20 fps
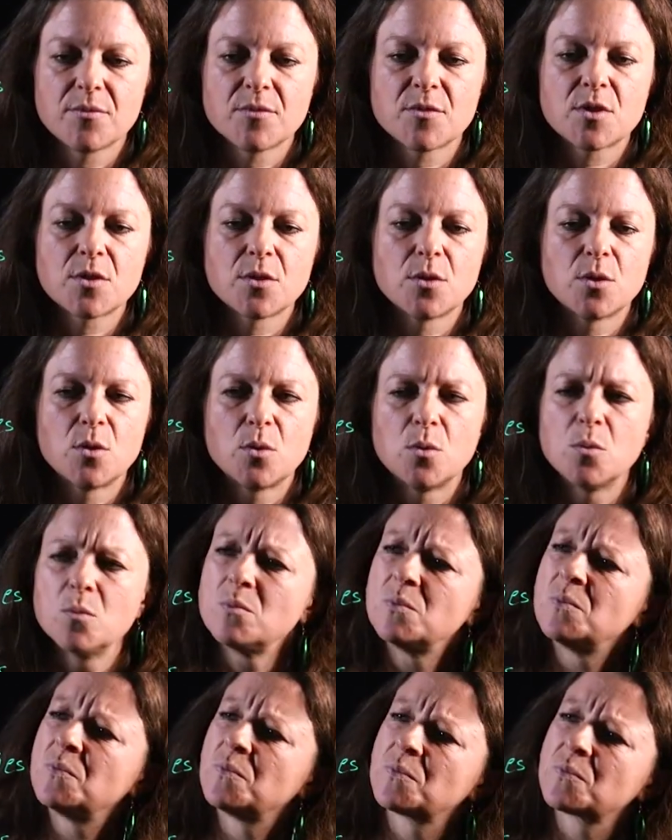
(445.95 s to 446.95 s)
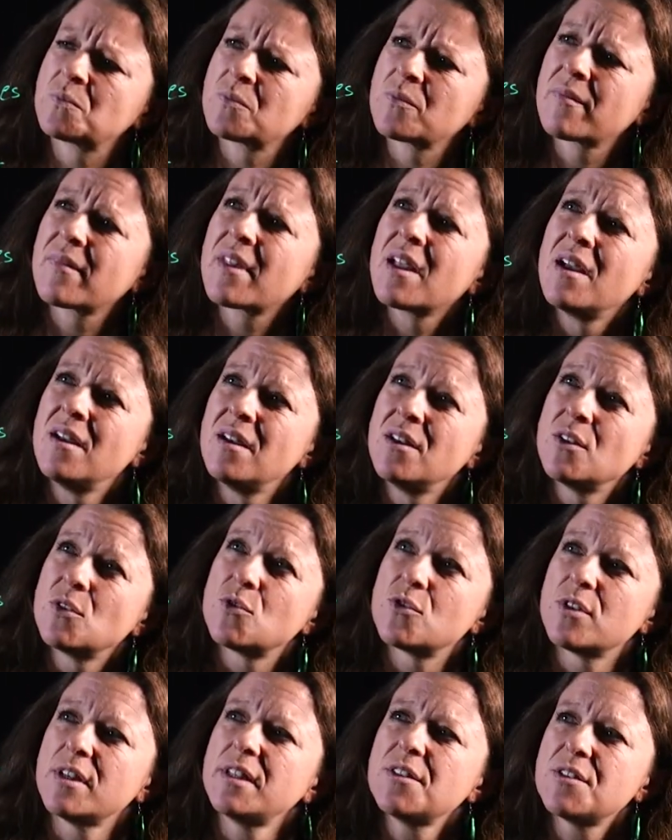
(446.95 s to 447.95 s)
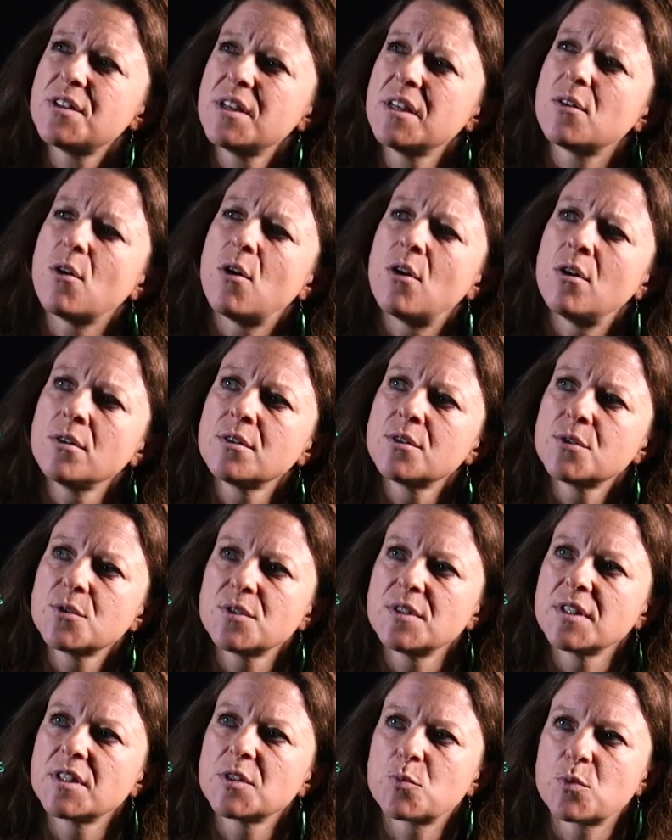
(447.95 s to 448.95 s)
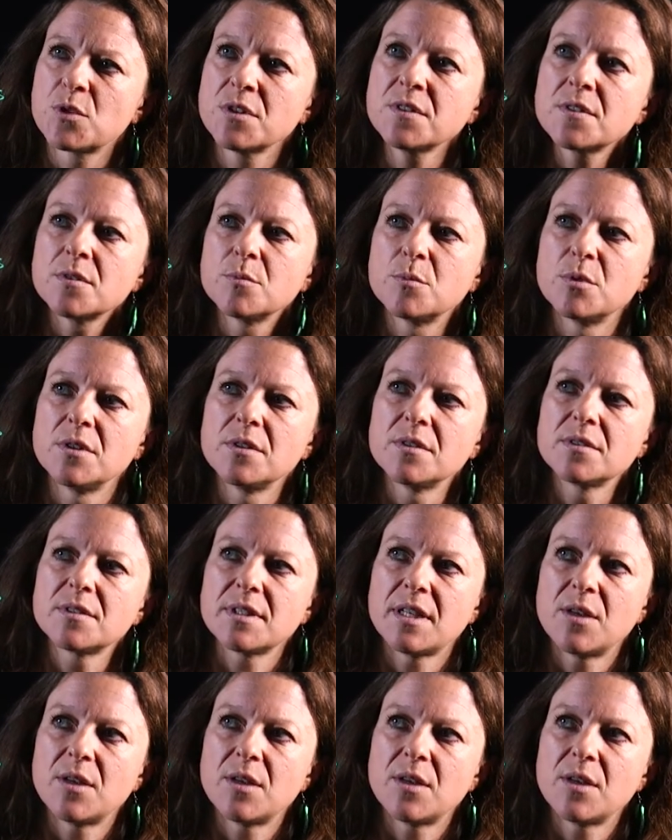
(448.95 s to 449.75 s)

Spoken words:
So trying to take all those 6 principles,